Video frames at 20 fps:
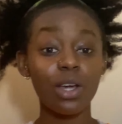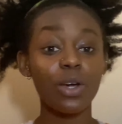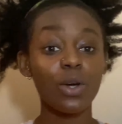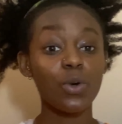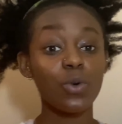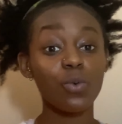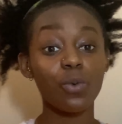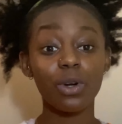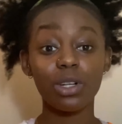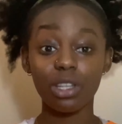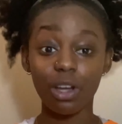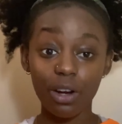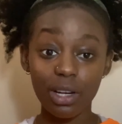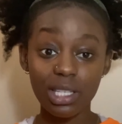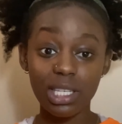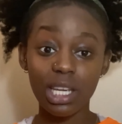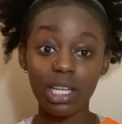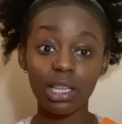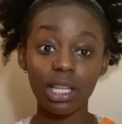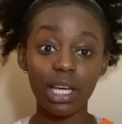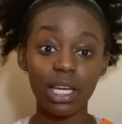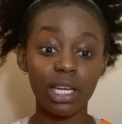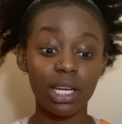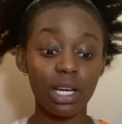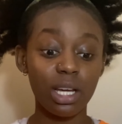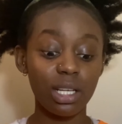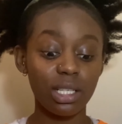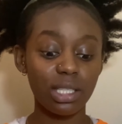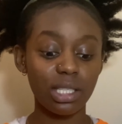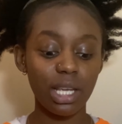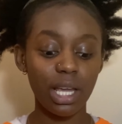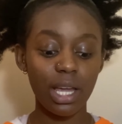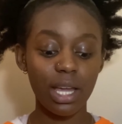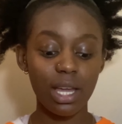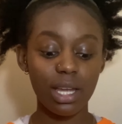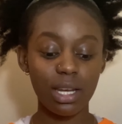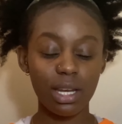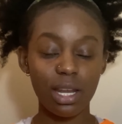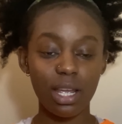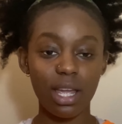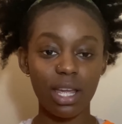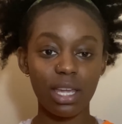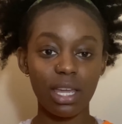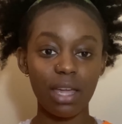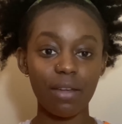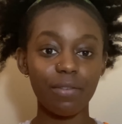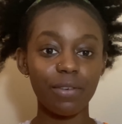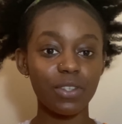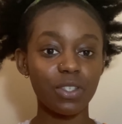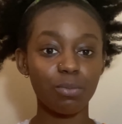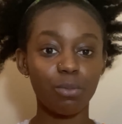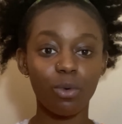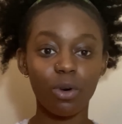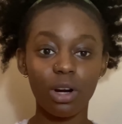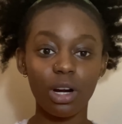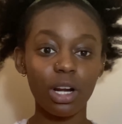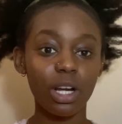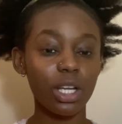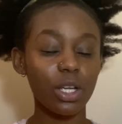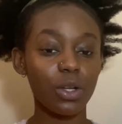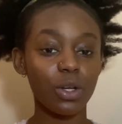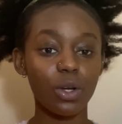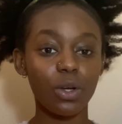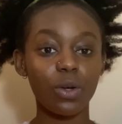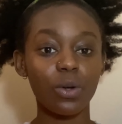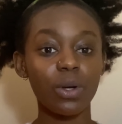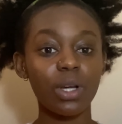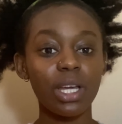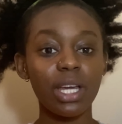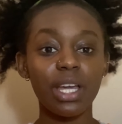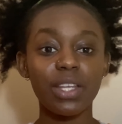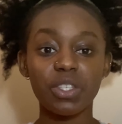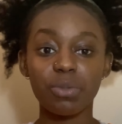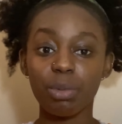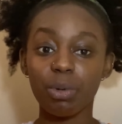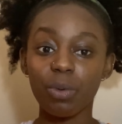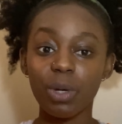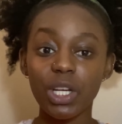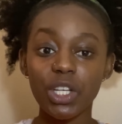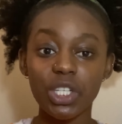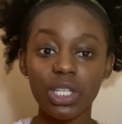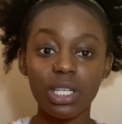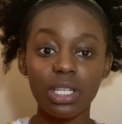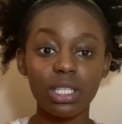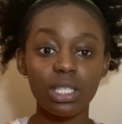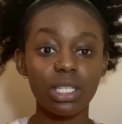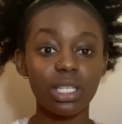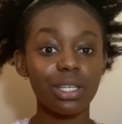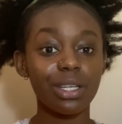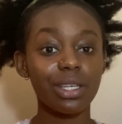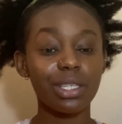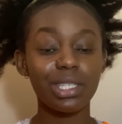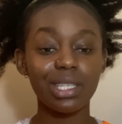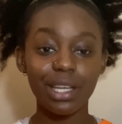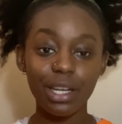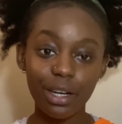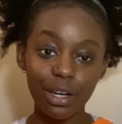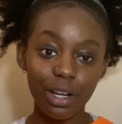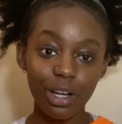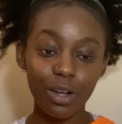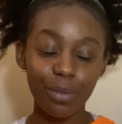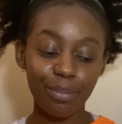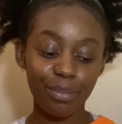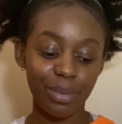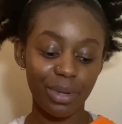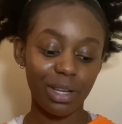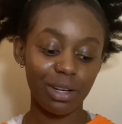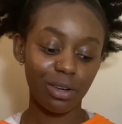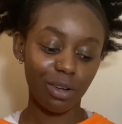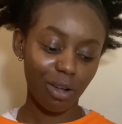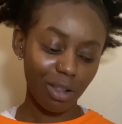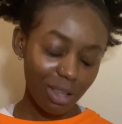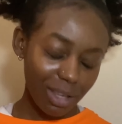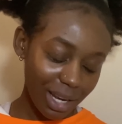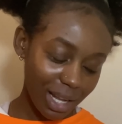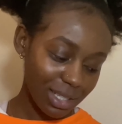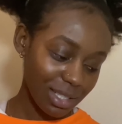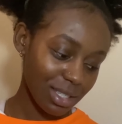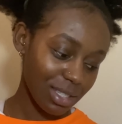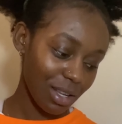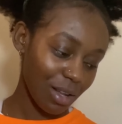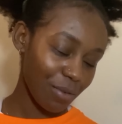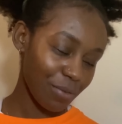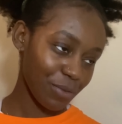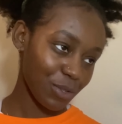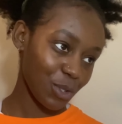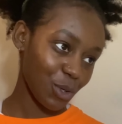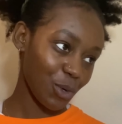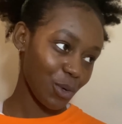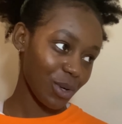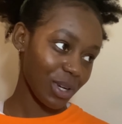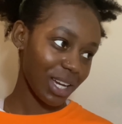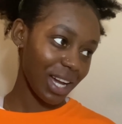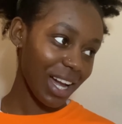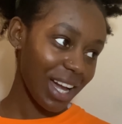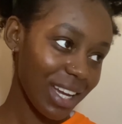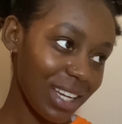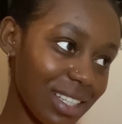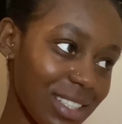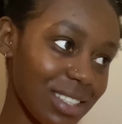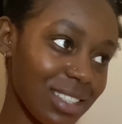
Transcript: who were dark skinned like us, and it gave us more, inspiration to set it up and all of that stuff. So guys,